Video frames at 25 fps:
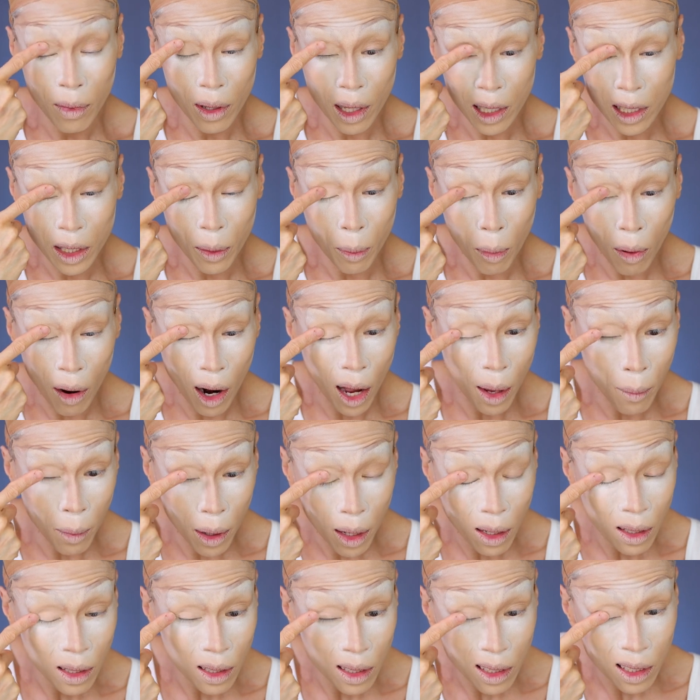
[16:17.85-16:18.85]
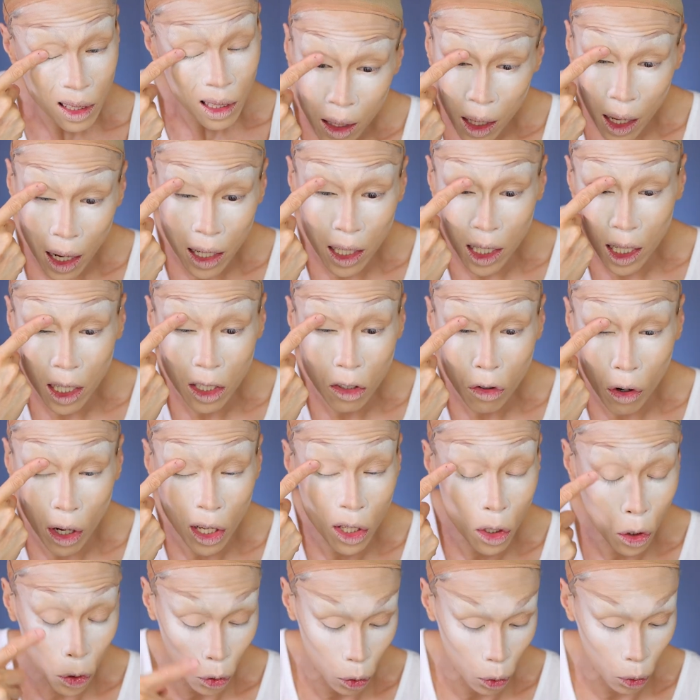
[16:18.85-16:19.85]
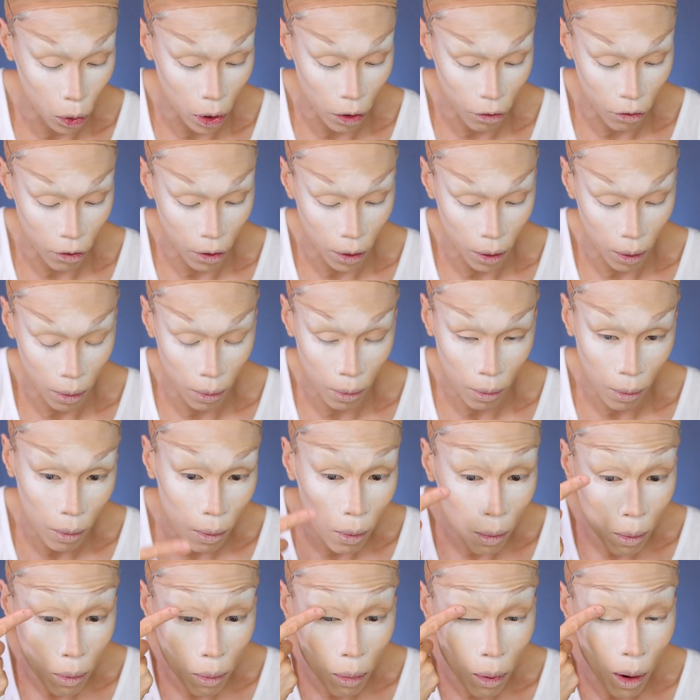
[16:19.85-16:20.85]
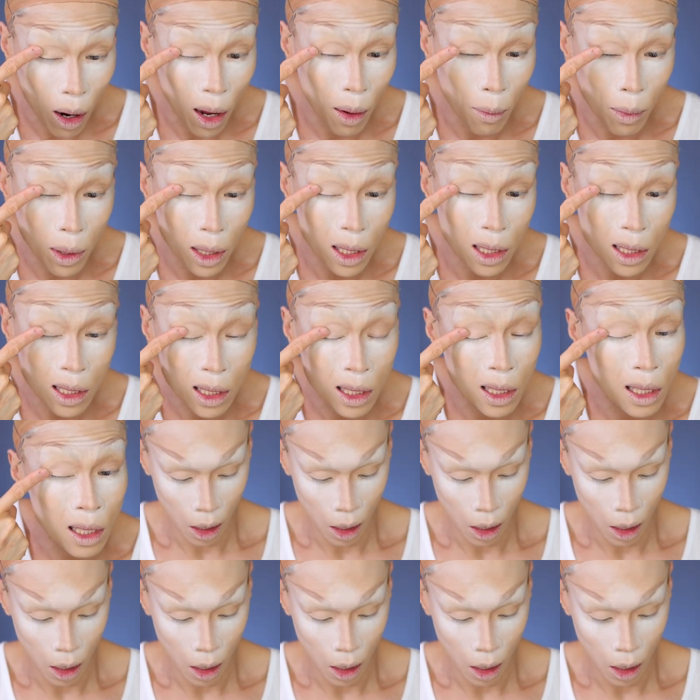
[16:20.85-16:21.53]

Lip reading: It's a primer. Actually, let's try two different primers.